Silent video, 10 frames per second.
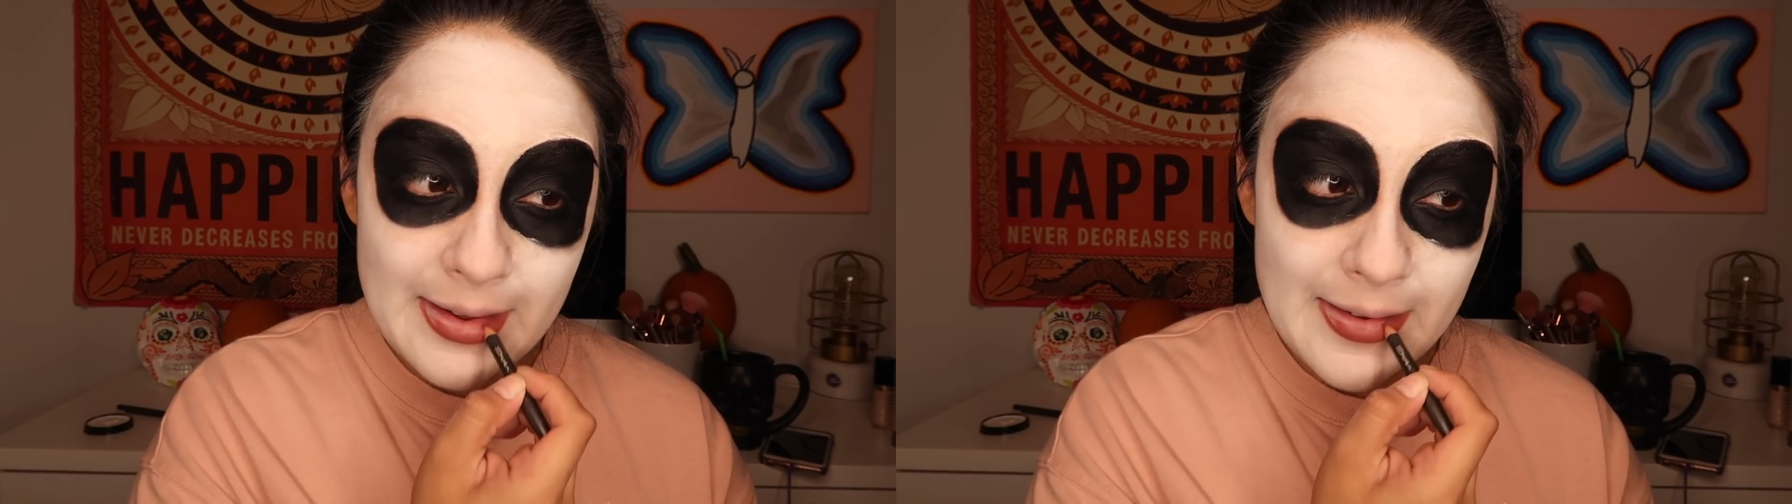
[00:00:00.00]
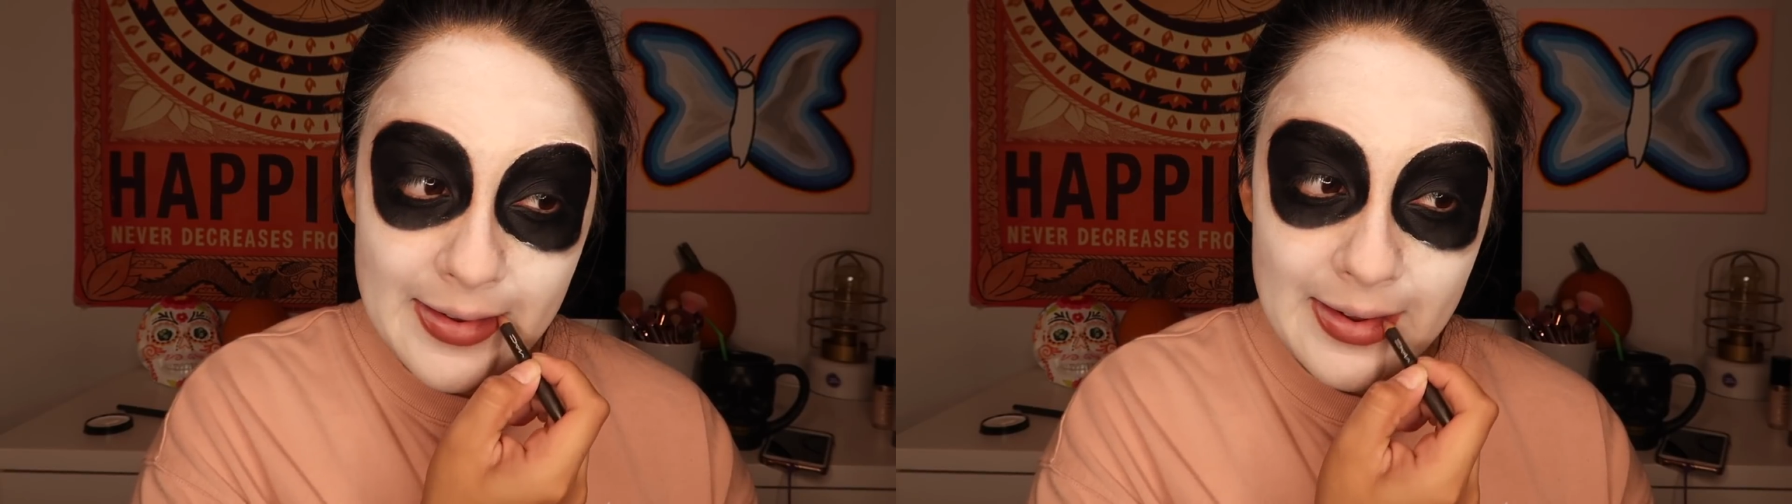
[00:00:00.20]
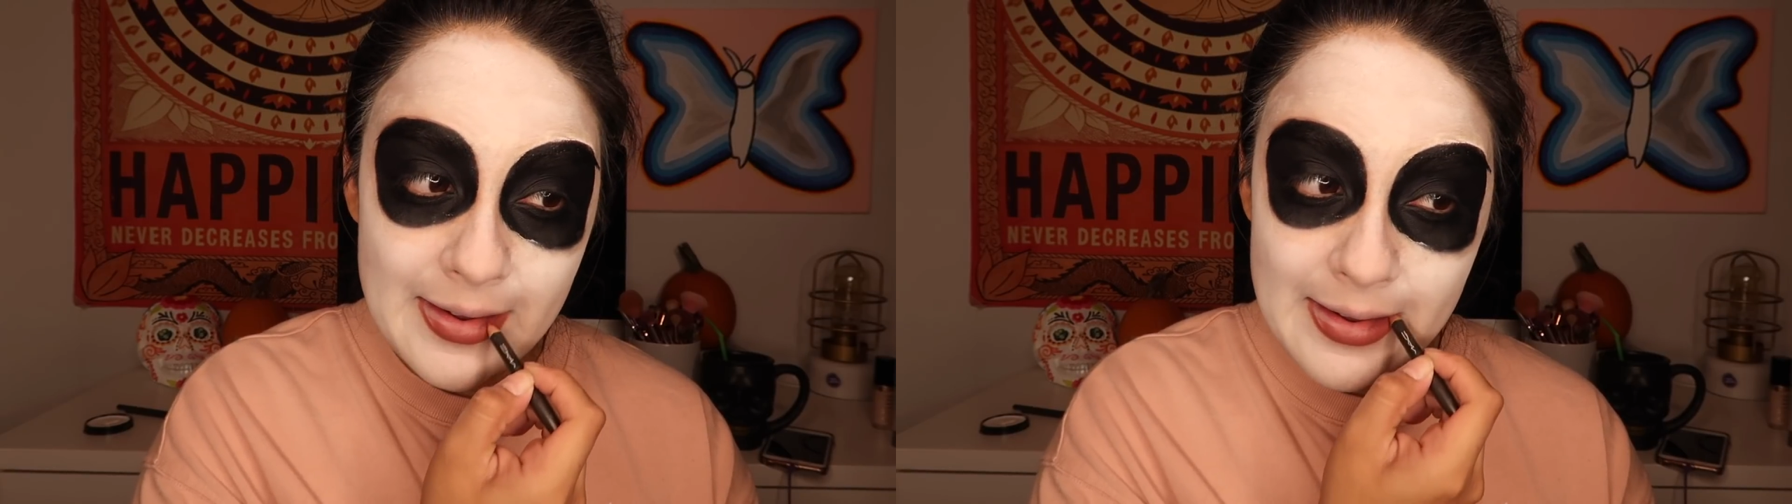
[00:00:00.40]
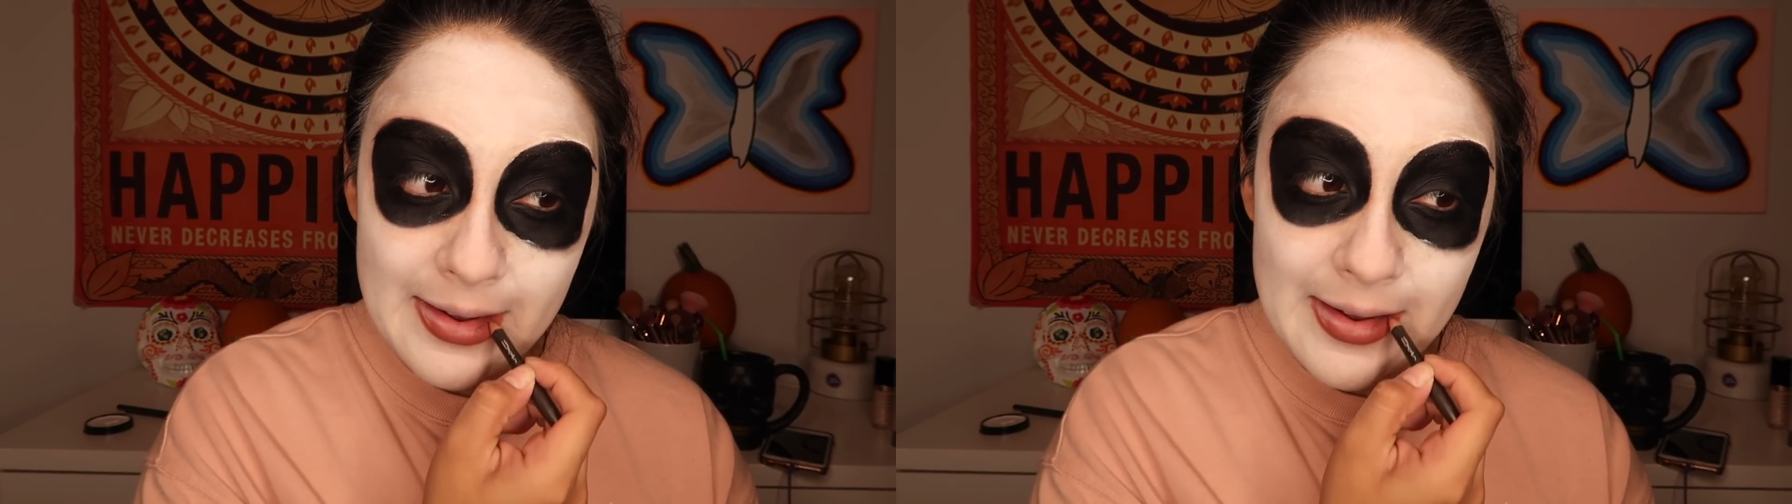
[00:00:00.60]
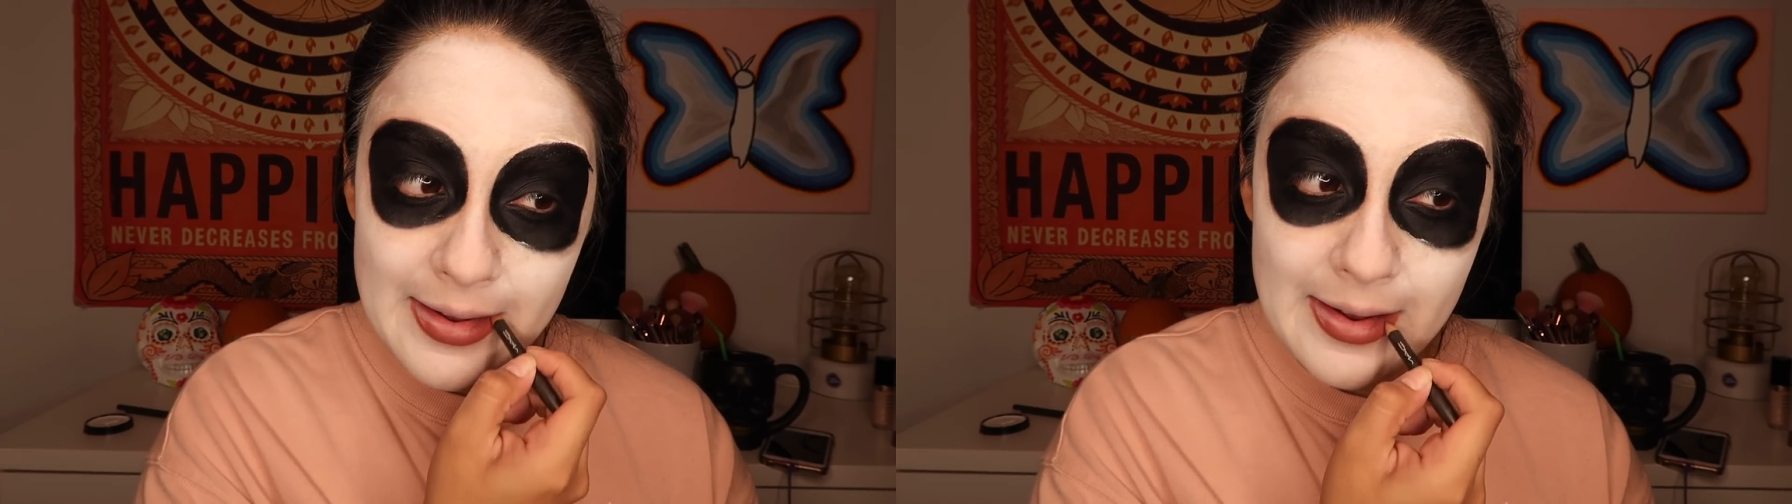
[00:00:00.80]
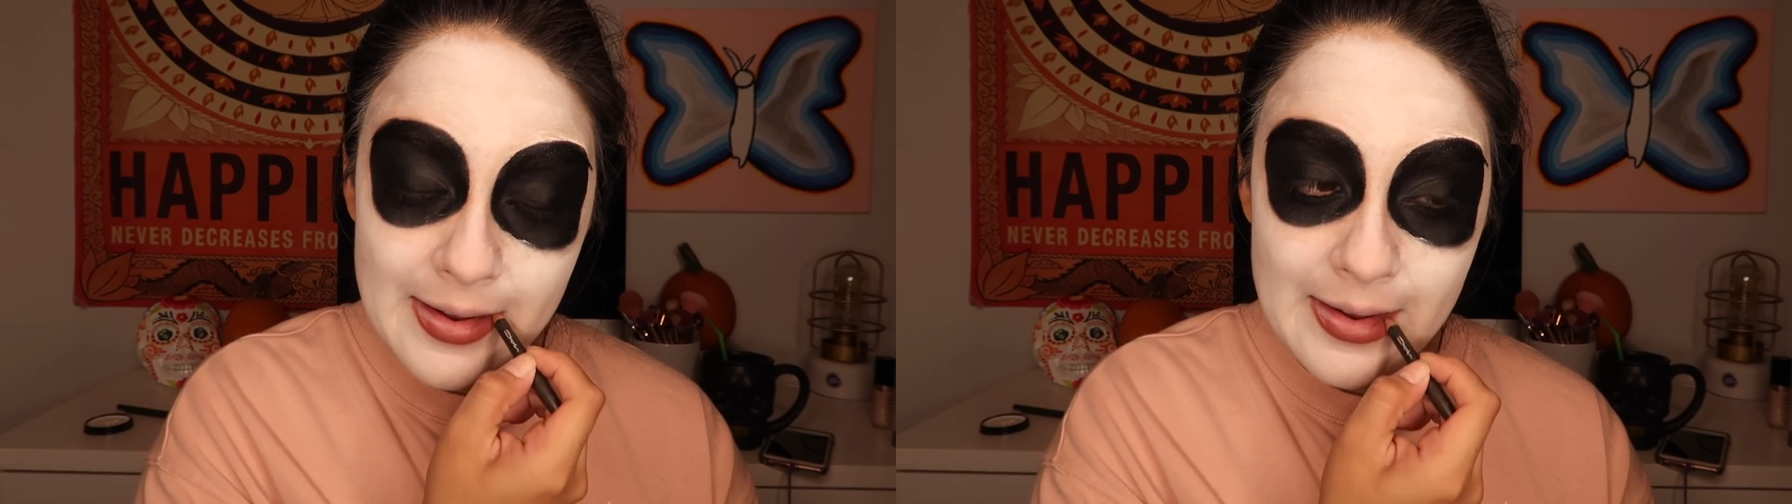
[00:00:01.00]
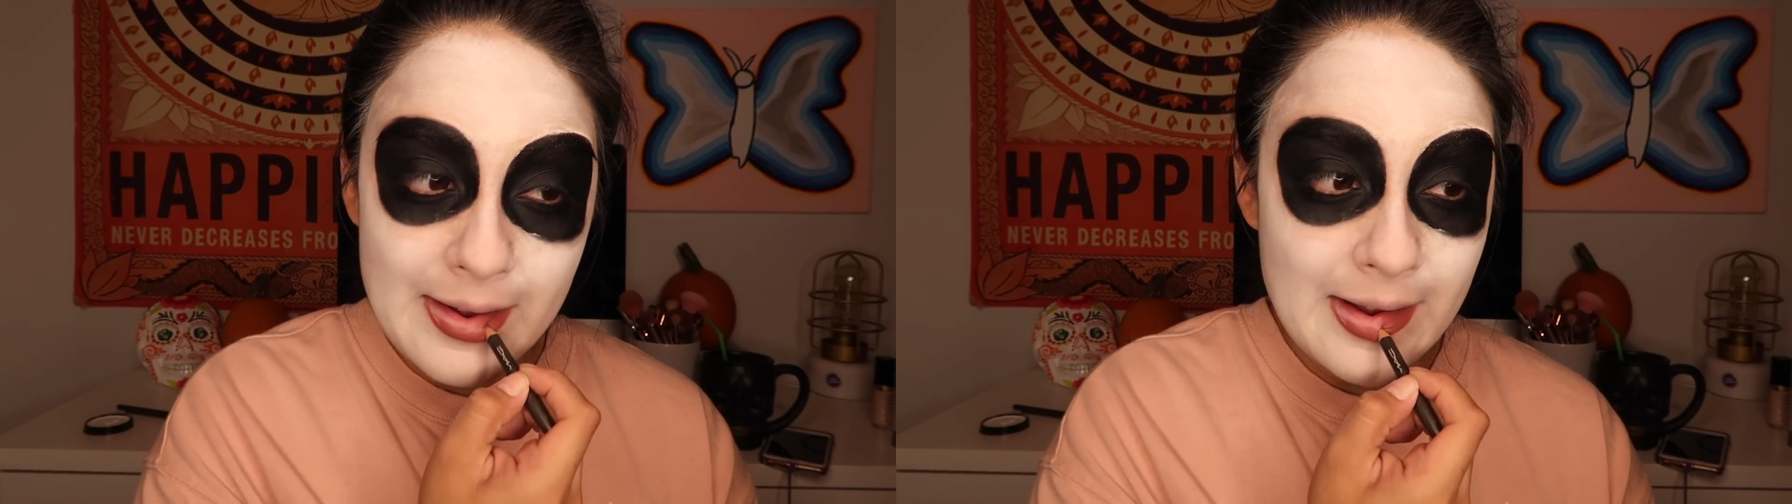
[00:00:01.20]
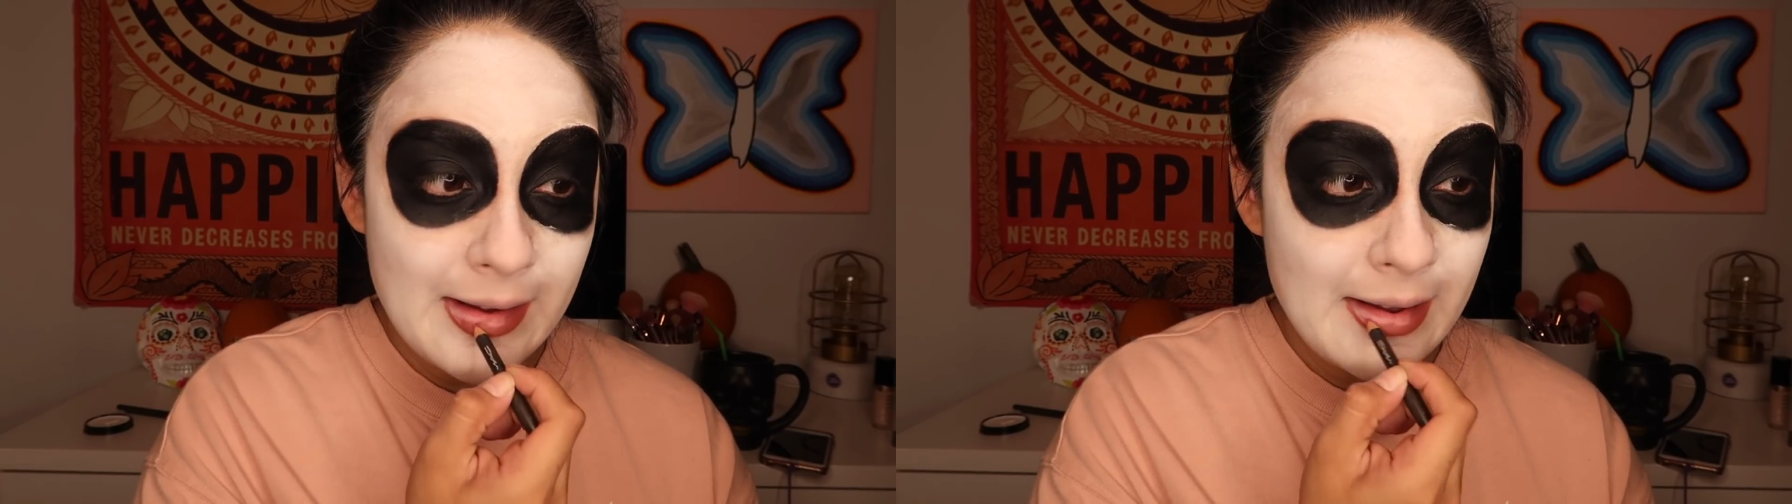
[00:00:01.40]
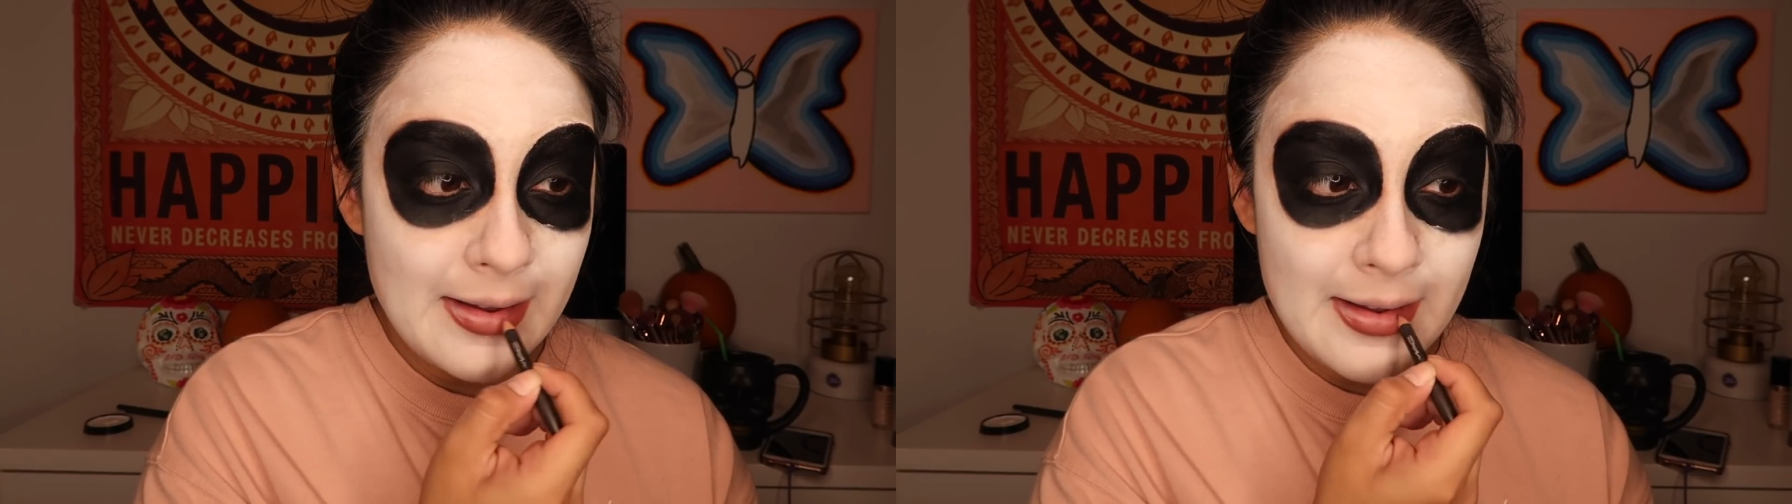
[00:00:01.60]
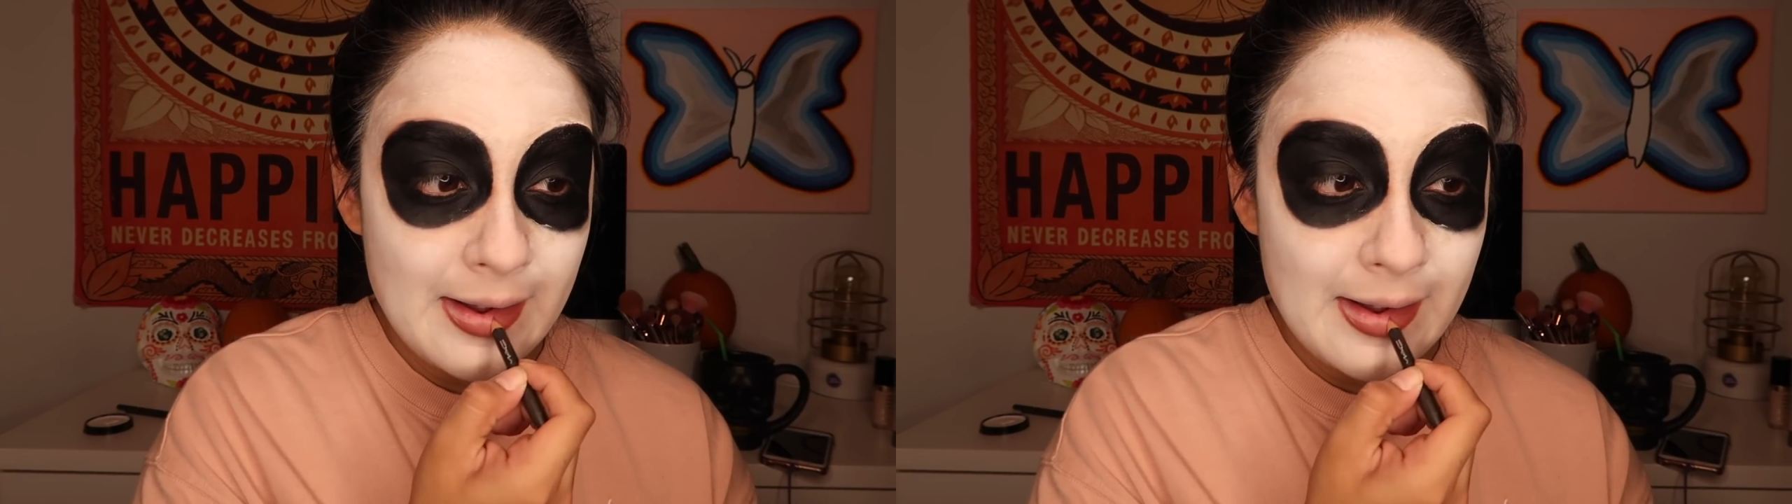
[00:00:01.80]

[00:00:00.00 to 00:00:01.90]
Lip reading: a matte finish by MAC,